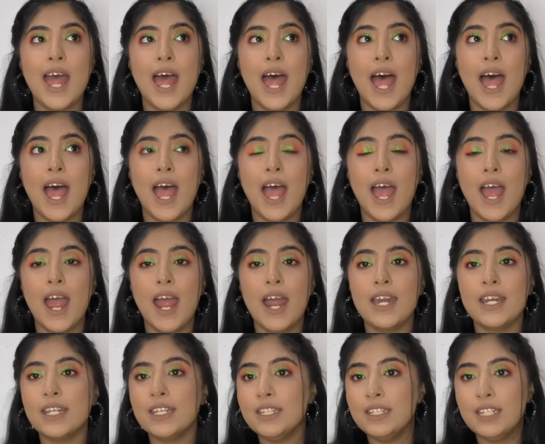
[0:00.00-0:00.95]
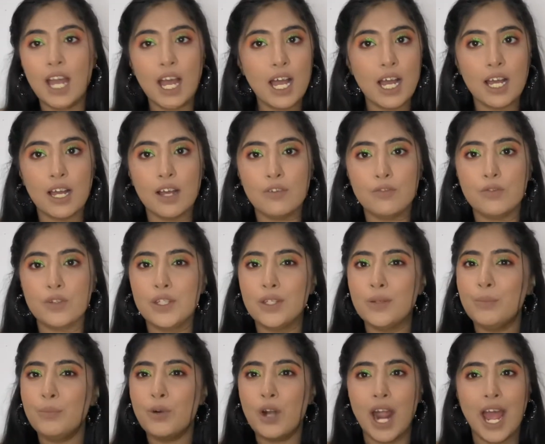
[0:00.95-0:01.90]
And yeah, for the
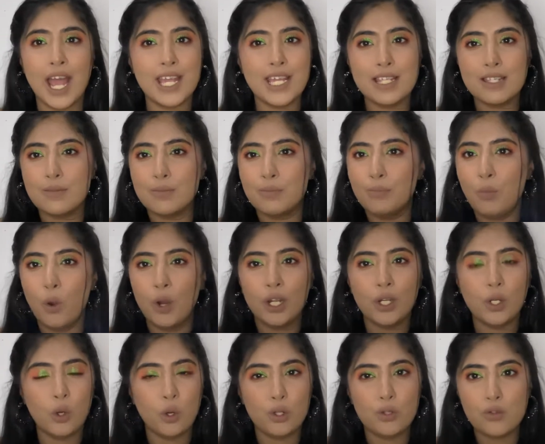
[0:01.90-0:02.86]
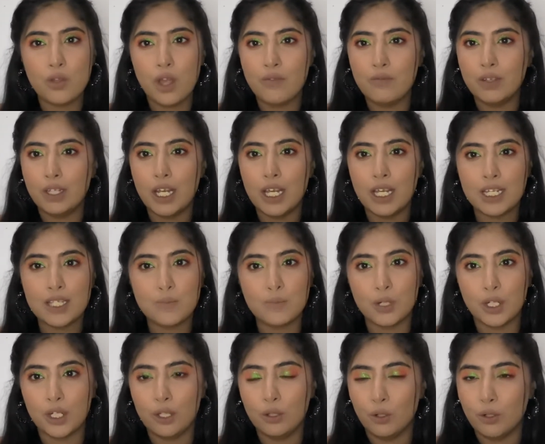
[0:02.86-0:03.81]
price point also, I feel like it's
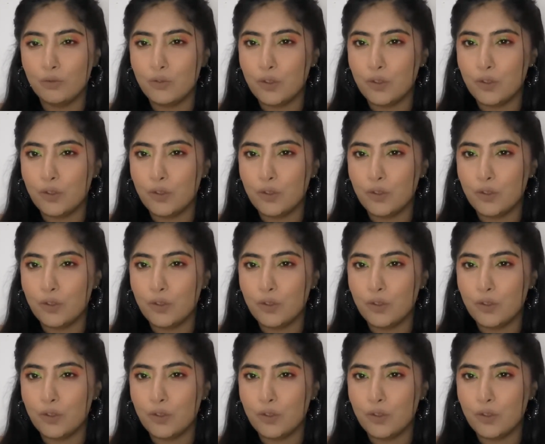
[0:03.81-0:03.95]
pretty good.